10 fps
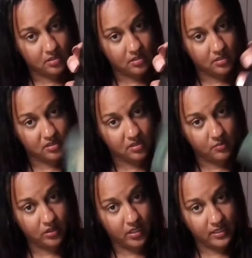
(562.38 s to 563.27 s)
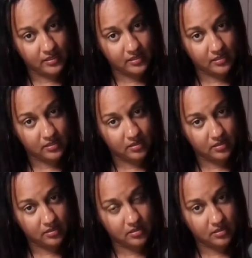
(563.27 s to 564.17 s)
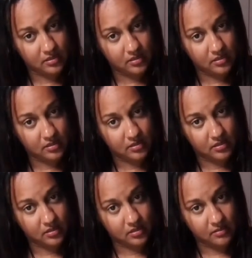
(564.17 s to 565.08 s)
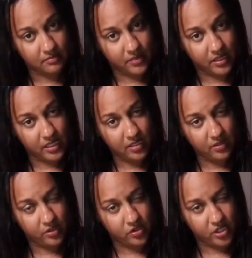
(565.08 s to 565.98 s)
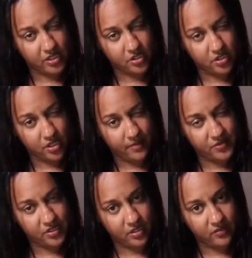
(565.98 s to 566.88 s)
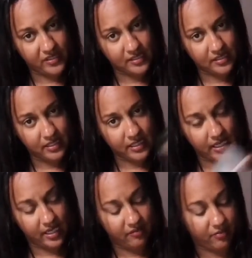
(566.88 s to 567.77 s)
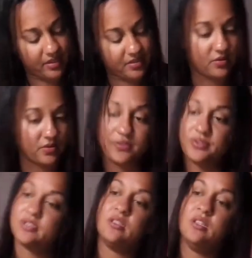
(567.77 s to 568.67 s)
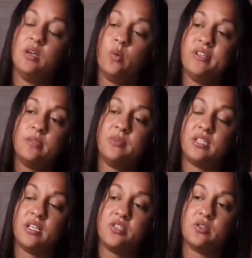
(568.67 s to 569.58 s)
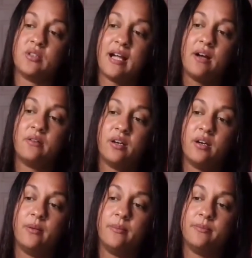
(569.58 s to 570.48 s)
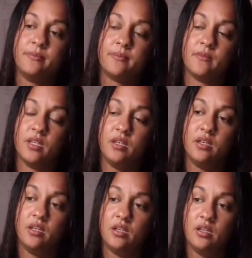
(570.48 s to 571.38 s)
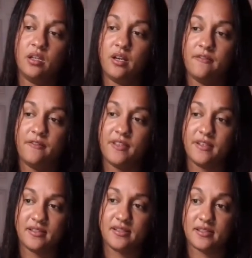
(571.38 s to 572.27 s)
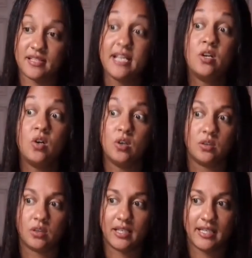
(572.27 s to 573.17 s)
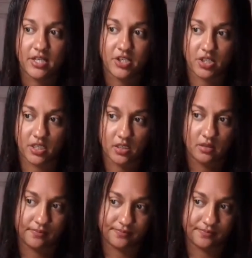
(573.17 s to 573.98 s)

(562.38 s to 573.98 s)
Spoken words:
Someone lost some money or you changed jobs here recently. Eight of Pentacles. What is the potential outcome of this single connection?